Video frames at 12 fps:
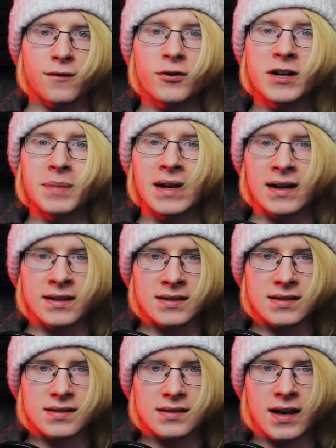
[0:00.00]
free
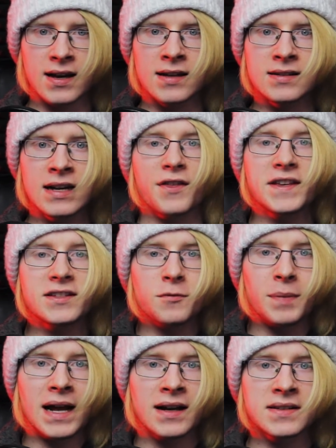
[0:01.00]
plugins, and these 2
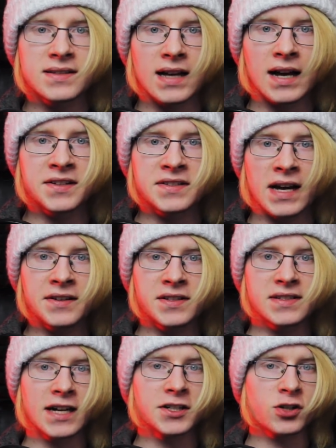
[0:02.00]
plugins are designed in
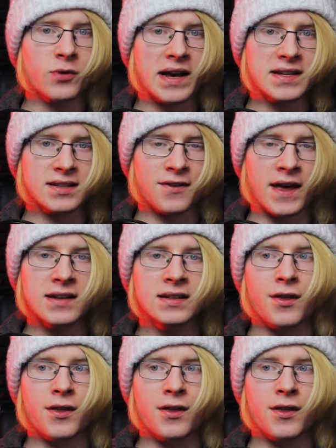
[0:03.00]
such ways that